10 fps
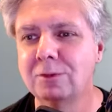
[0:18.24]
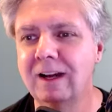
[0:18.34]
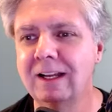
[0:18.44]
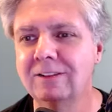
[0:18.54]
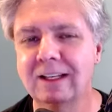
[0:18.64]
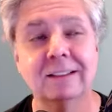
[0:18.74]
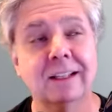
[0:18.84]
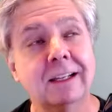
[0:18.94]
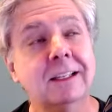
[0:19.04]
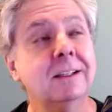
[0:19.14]
advice. I
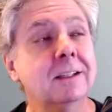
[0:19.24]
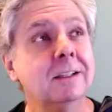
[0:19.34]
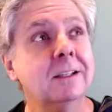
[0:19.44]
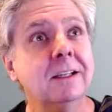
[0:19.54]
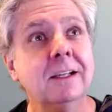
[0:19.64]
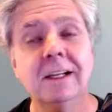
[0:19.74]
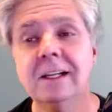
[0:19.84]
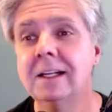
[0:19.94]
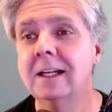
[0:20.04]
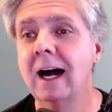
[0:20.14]
I didn't.
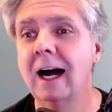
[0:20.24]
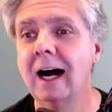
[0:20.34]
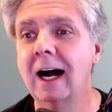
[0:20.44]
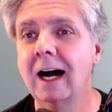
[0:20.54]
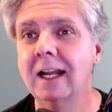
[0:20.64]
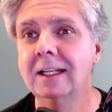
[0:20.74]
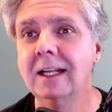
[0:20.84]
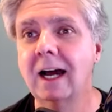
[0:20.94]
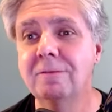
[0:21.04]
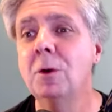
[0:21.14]
Uh,
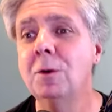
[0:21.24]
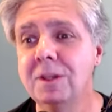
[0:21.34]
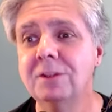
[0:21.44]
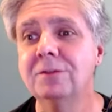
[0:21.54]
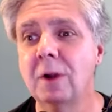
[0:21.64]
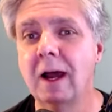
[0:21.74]
I've heard this from.